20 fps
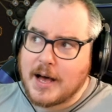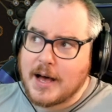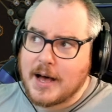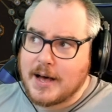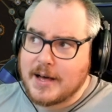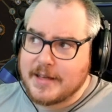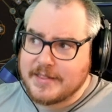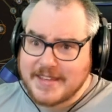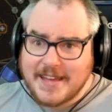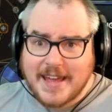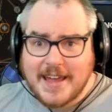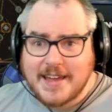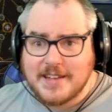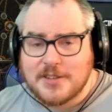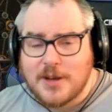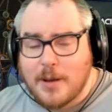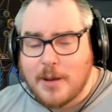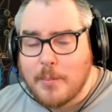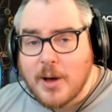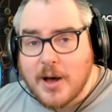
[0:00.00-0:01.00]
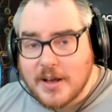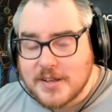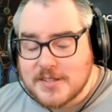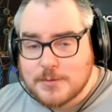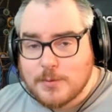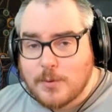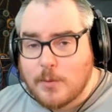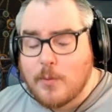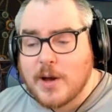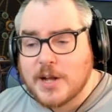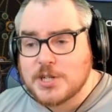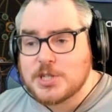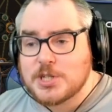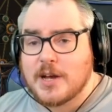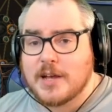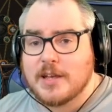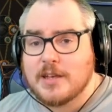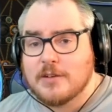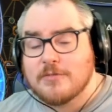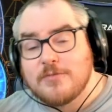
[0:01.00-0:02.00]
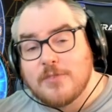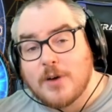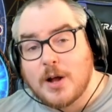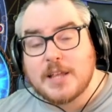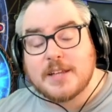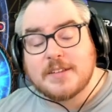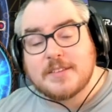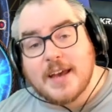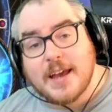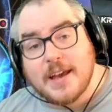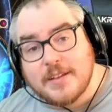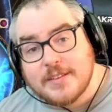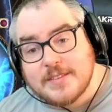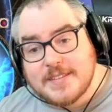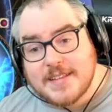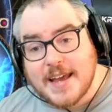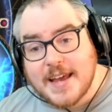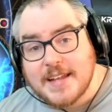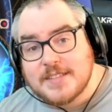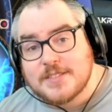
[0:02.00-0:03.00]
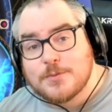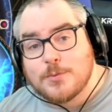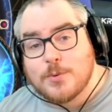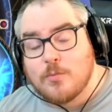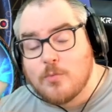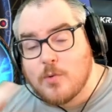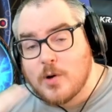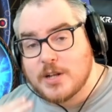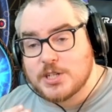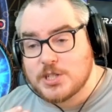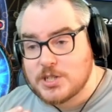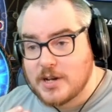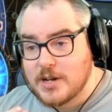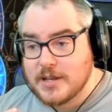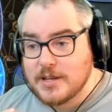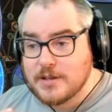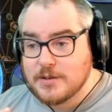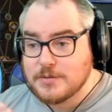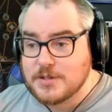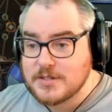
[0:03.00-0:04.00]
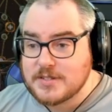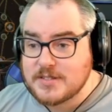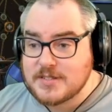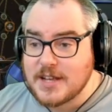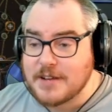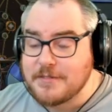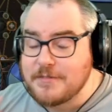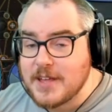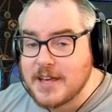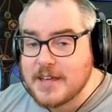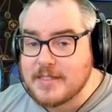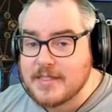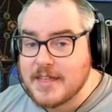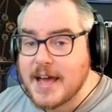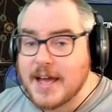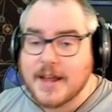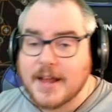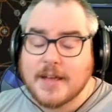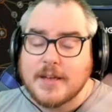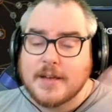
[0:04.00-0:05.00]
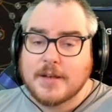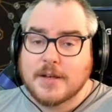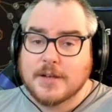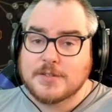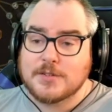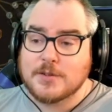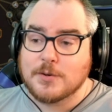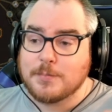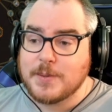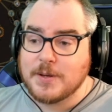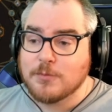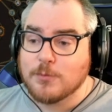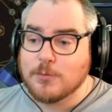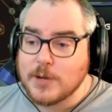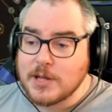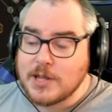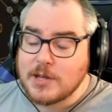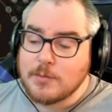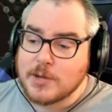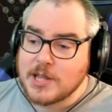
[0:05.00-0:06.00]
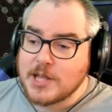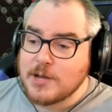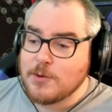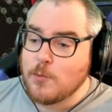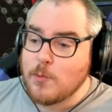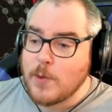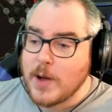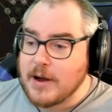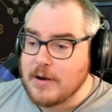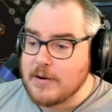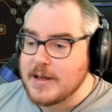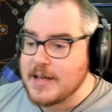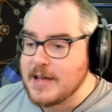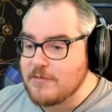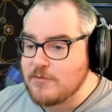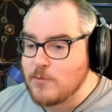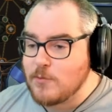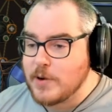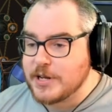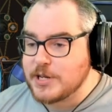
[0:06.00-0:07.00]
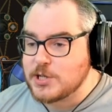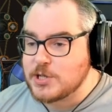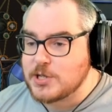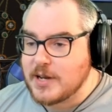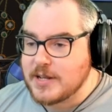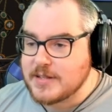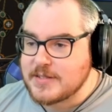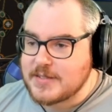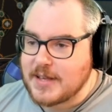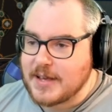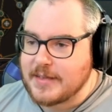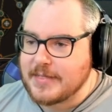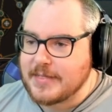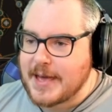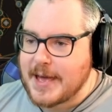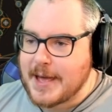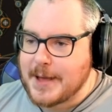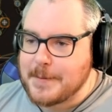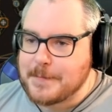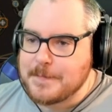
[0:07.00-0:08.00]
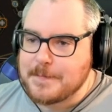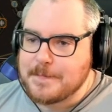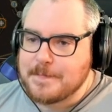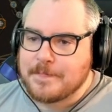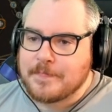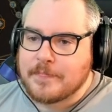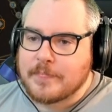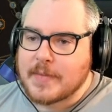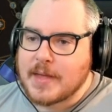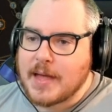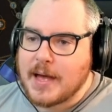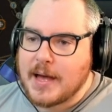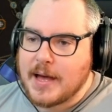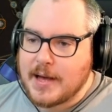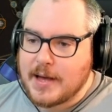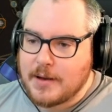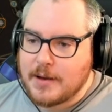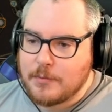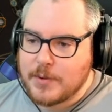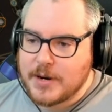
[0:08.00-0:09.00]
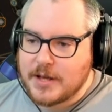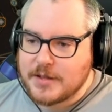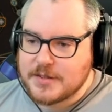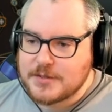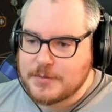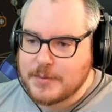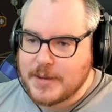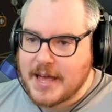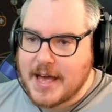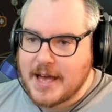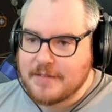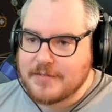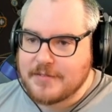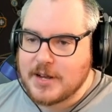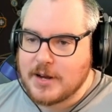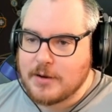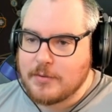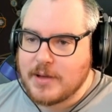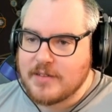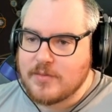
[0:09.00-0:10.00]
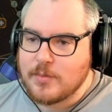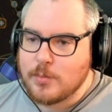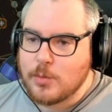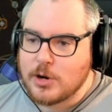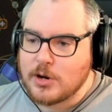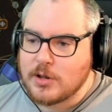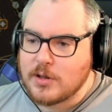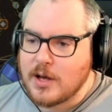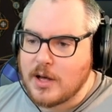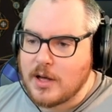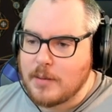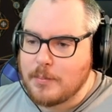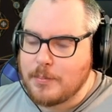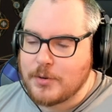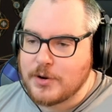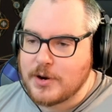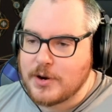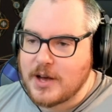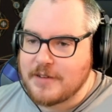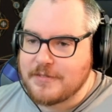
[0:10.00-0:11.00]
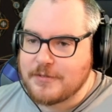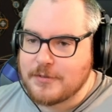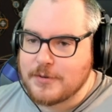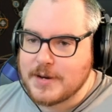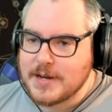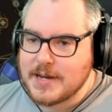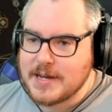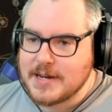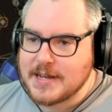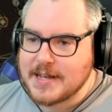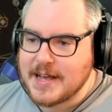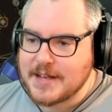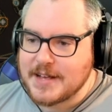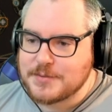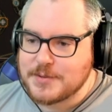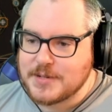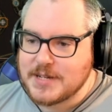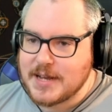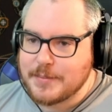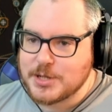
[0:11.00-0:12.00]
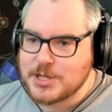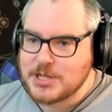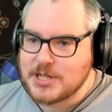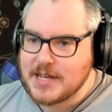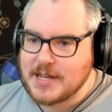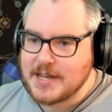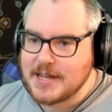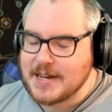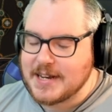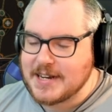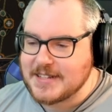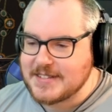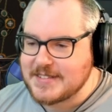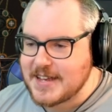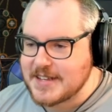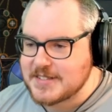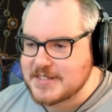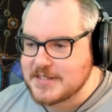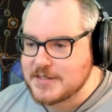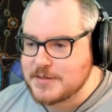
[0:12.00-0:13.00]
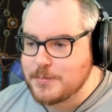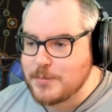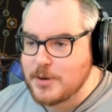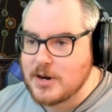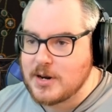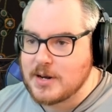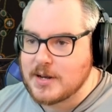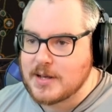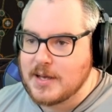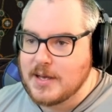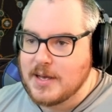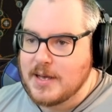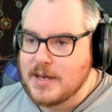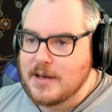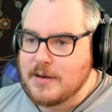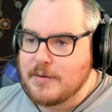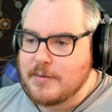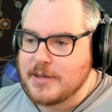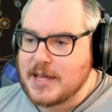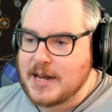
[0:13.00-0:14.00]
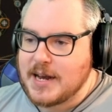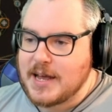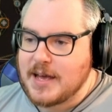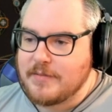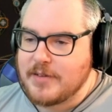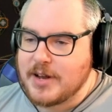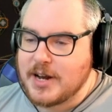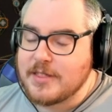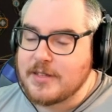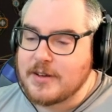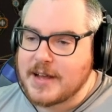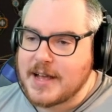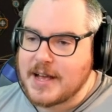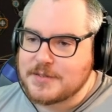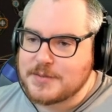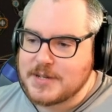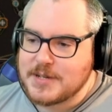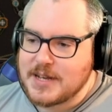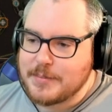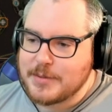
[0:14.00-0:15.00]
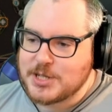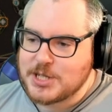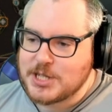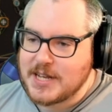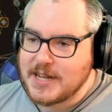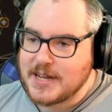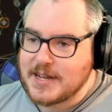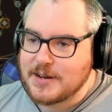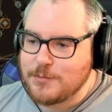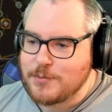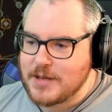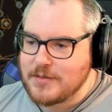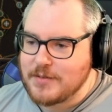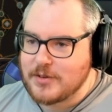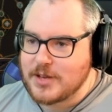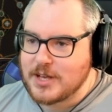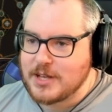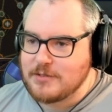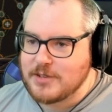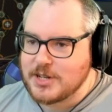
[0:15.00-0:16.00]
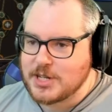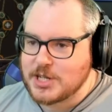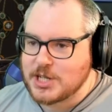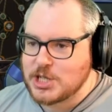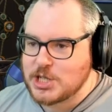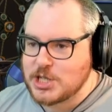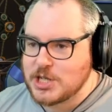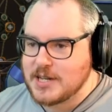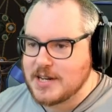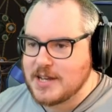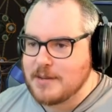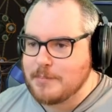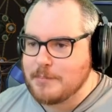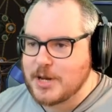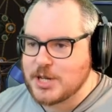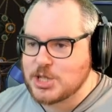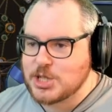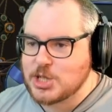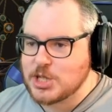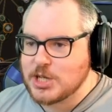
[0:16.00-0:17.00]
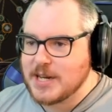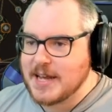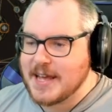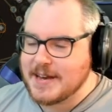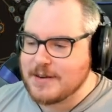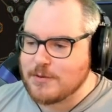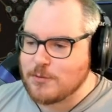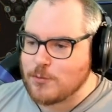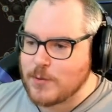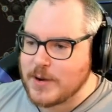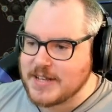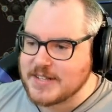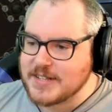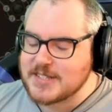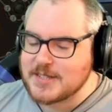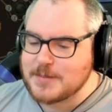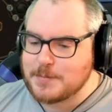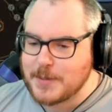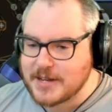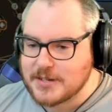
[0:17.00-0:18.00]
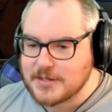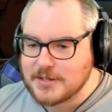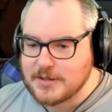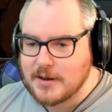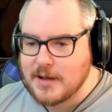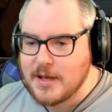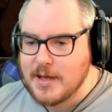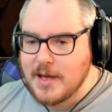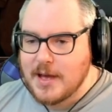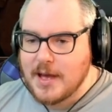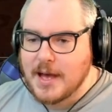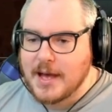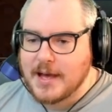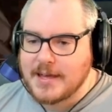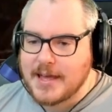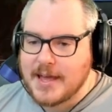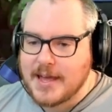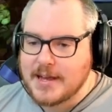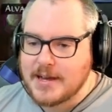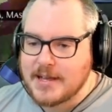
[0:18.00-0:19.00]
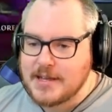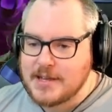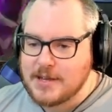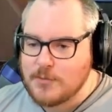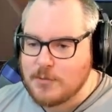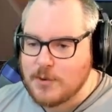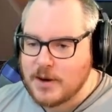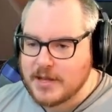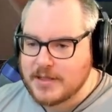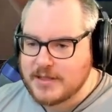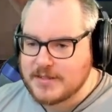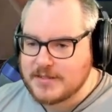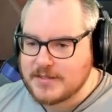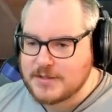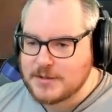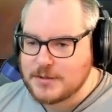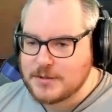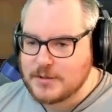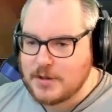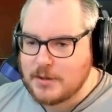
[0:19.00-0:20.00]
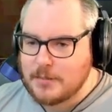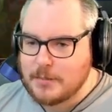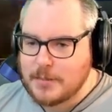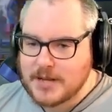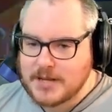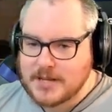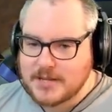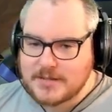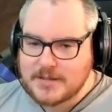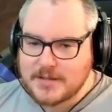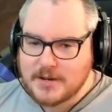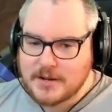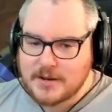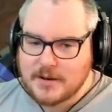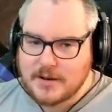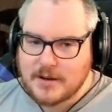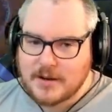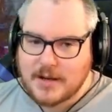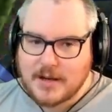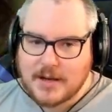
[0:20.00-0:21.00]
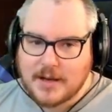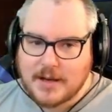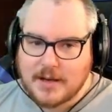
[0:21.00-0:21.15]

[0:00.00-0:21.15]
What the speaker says: The Atoll boss will one-shot you. Volatile Deads will one-shot you. Just stuff like that. So be really, really wary of one-shots like that. What else do we have here? We have Immortal Call, Bone Offering, Cast when Damage Taken, and Assassin's Mark. We then have another Cast when Damage Taken, Wave of Conviction, Combustion, and Raise Spectre. Again, you want these two little buddies here.